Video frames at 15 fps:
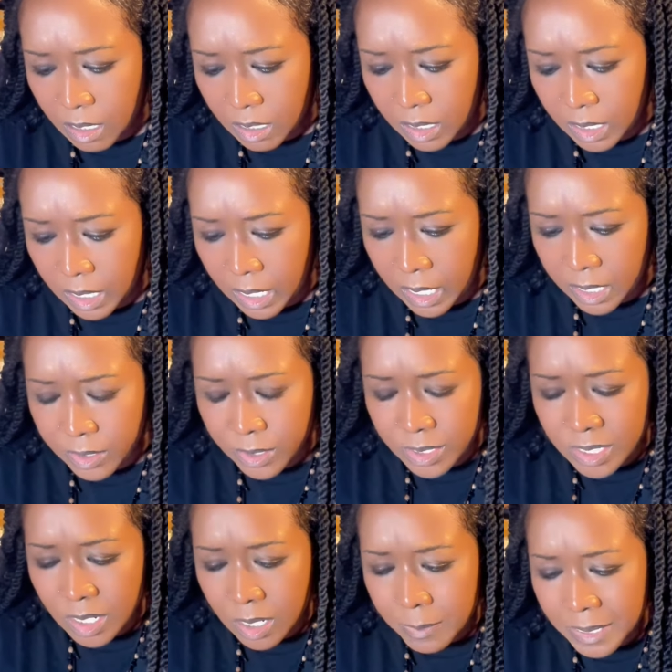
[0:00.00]
Yeah.
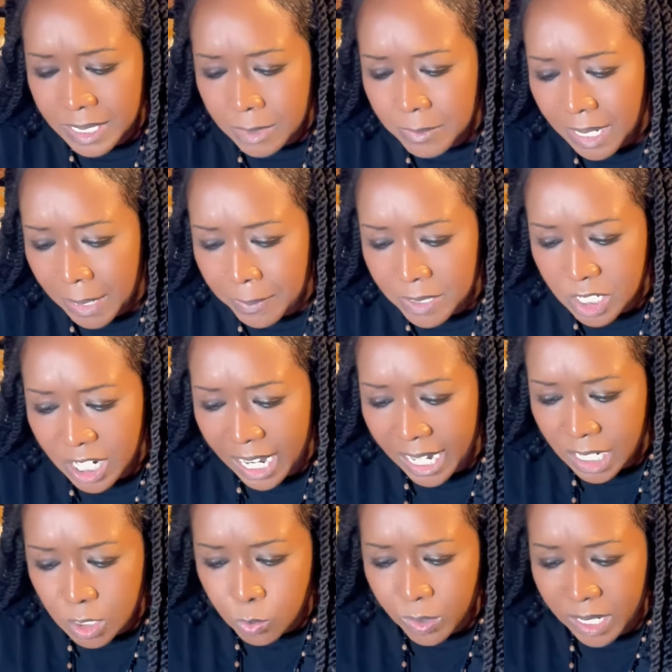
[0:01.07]
There's going to be some type of
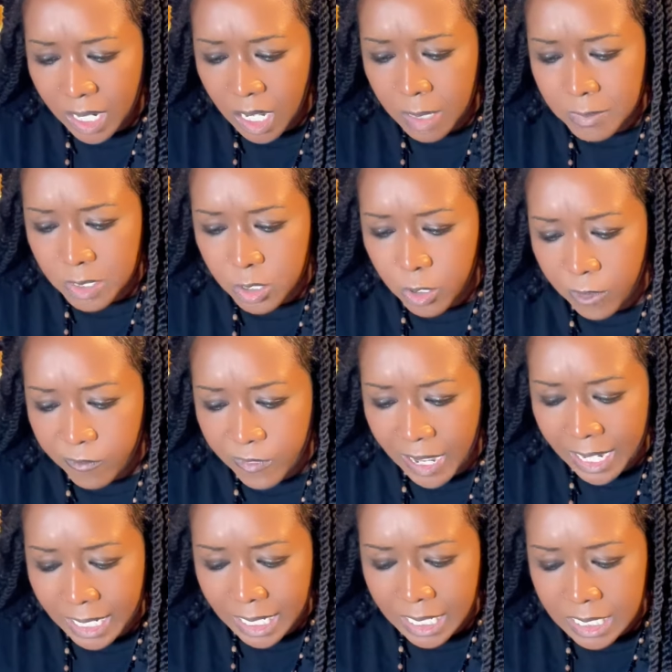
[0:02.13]
change when it comes to your
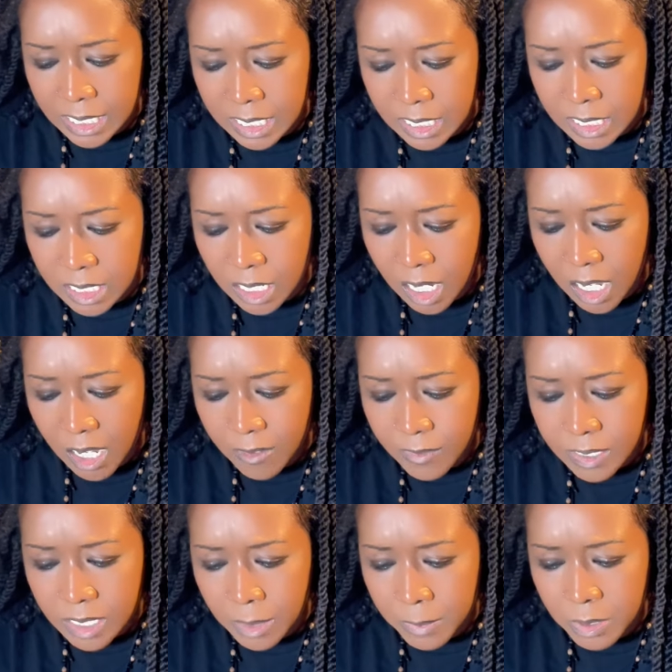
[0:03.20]
finances.
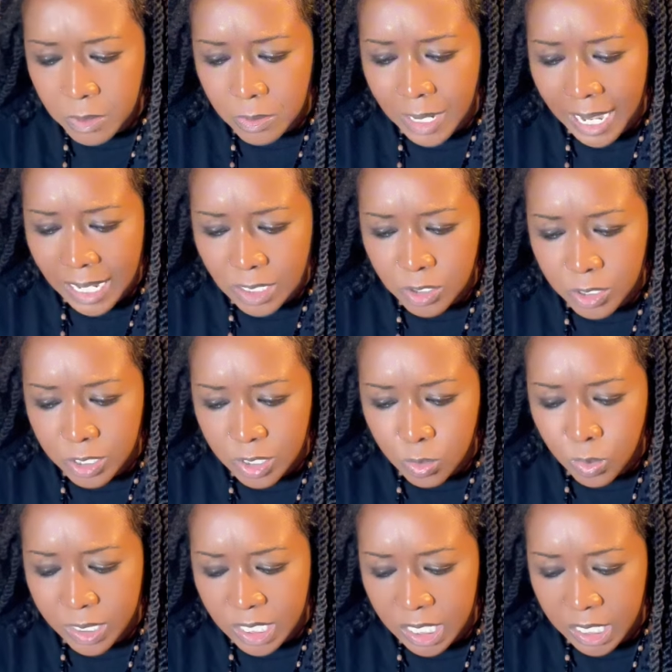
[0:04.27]
For some of you guys, you're
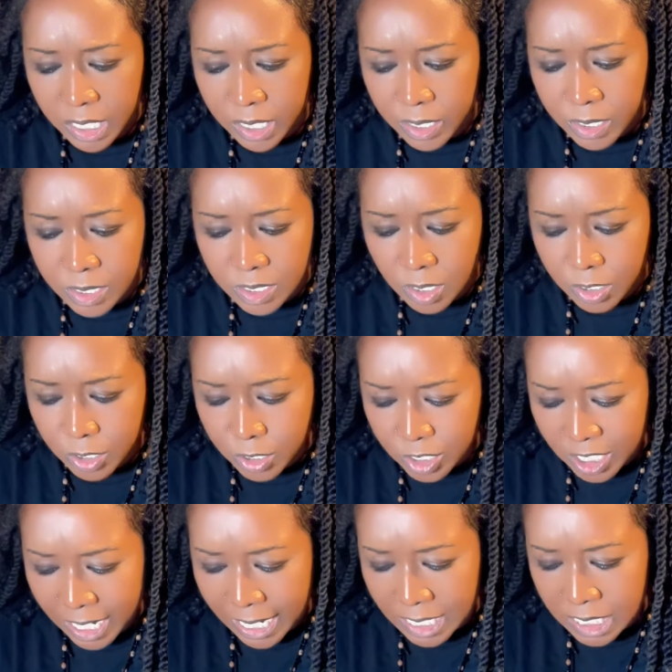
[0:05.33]
switching gears or you're
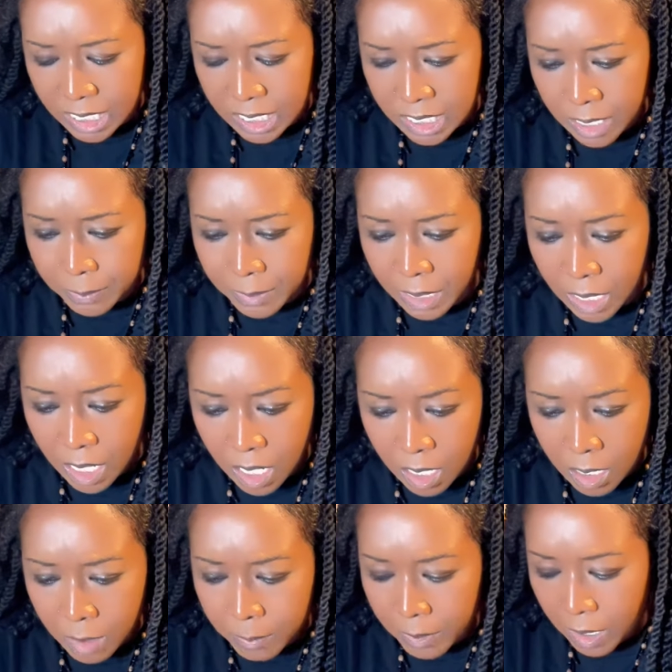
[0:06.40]
changing something
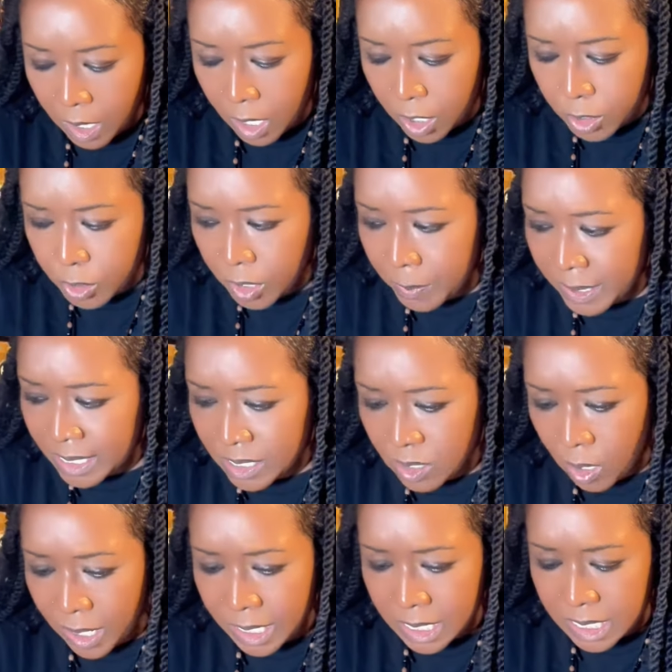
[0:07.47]
up. You could be
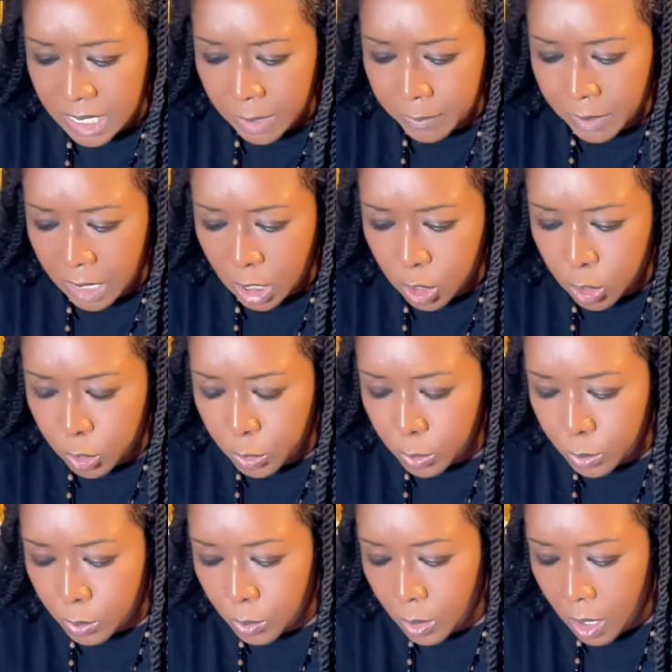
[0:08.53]
starting something
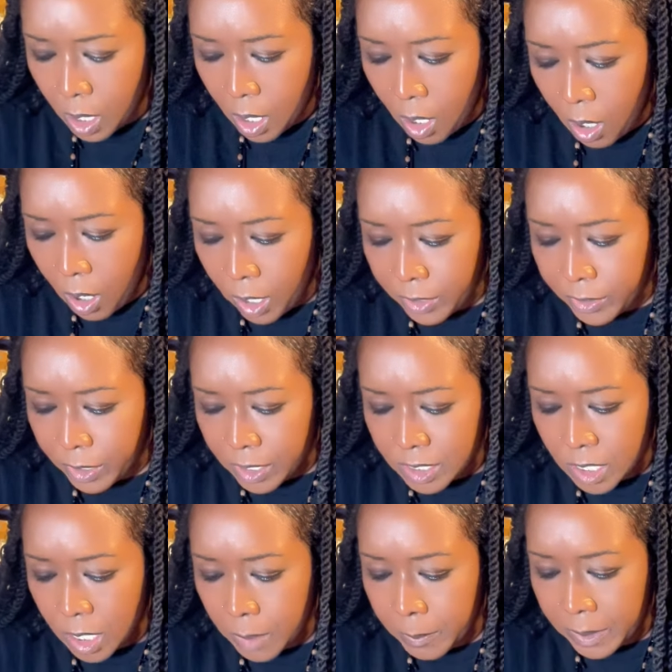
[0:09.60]
new, or there's
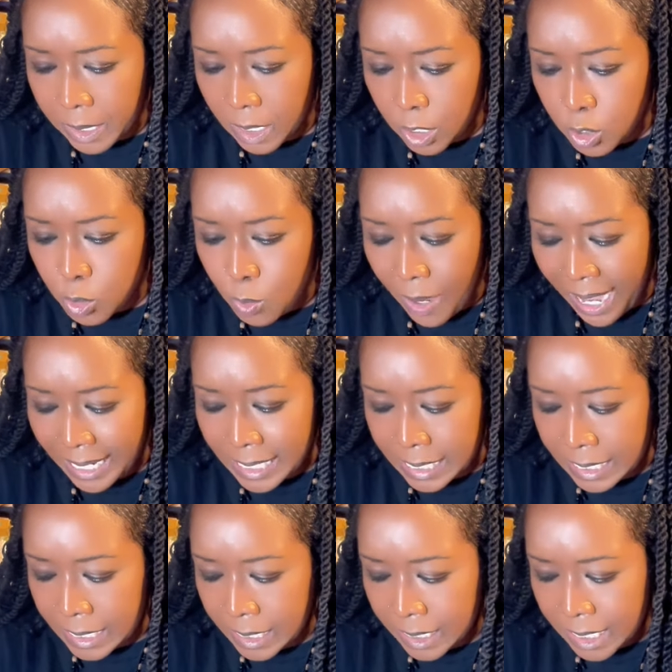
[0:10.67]
going to be a new
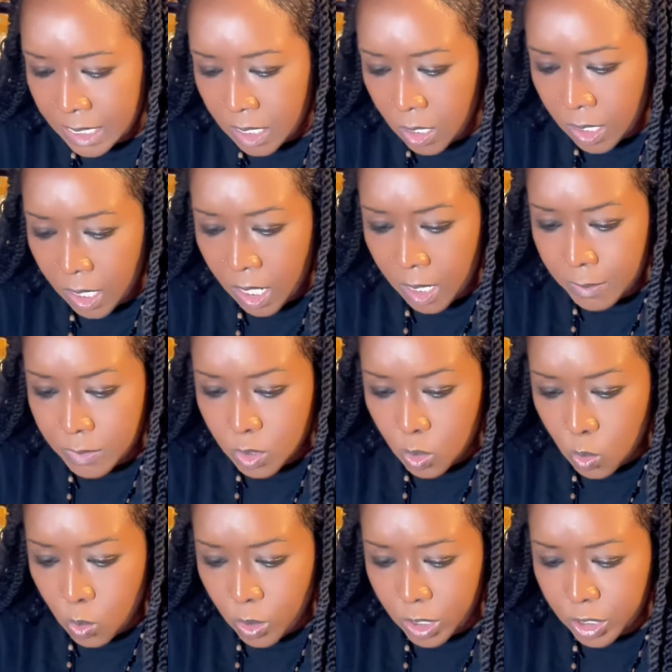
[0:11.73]
idea that's going to come
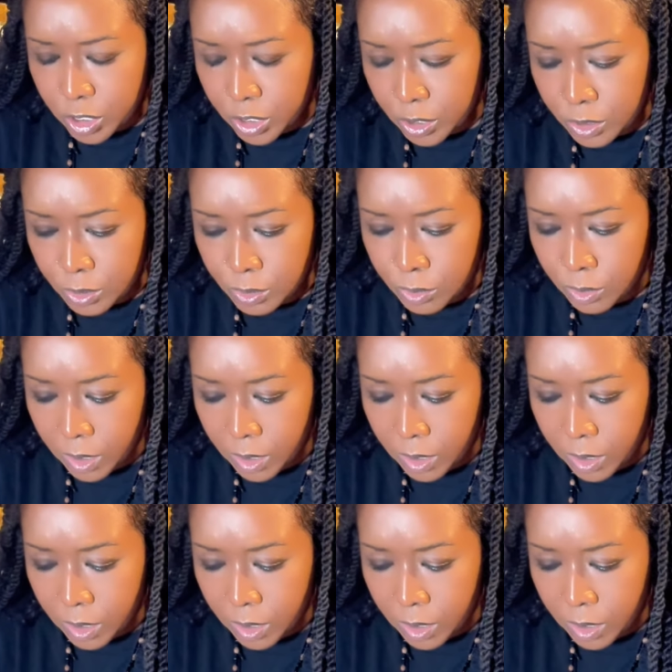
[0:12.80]
towards you